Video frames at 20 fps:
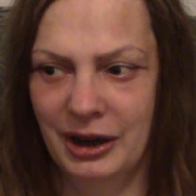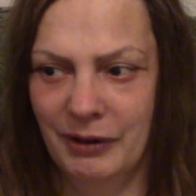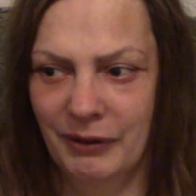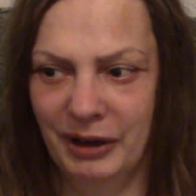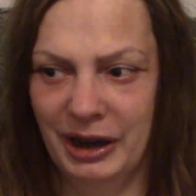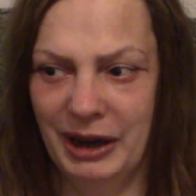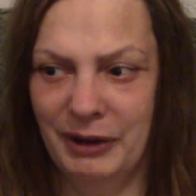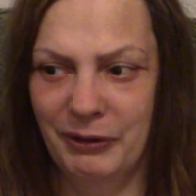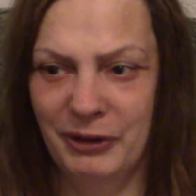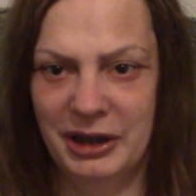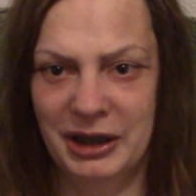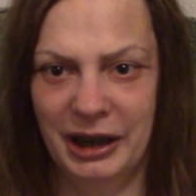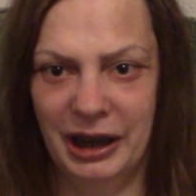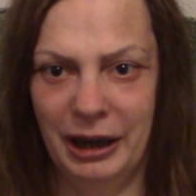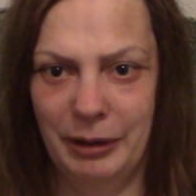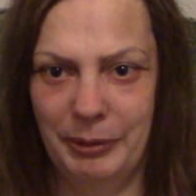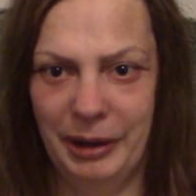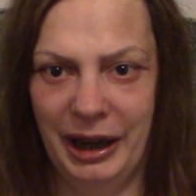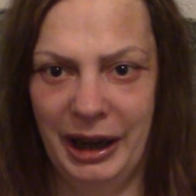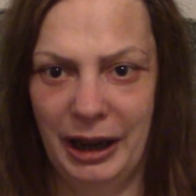but every
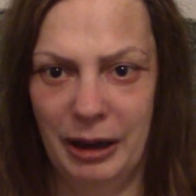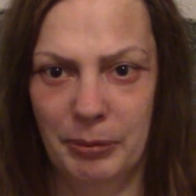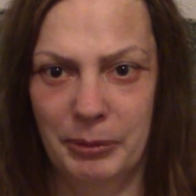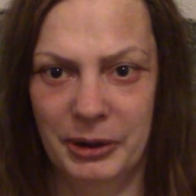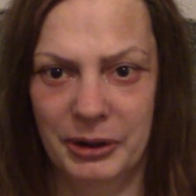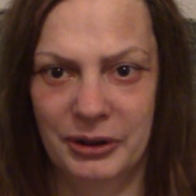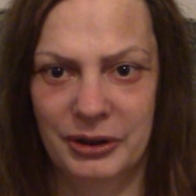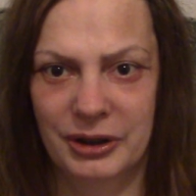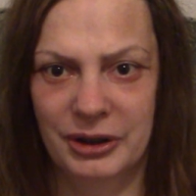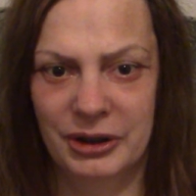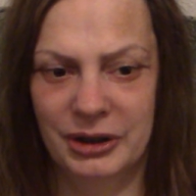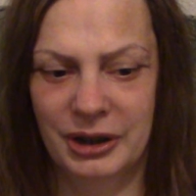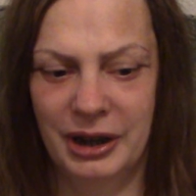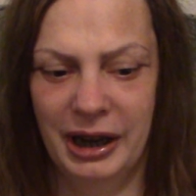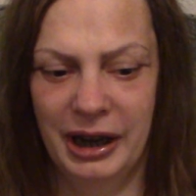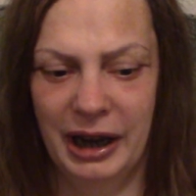time it happens,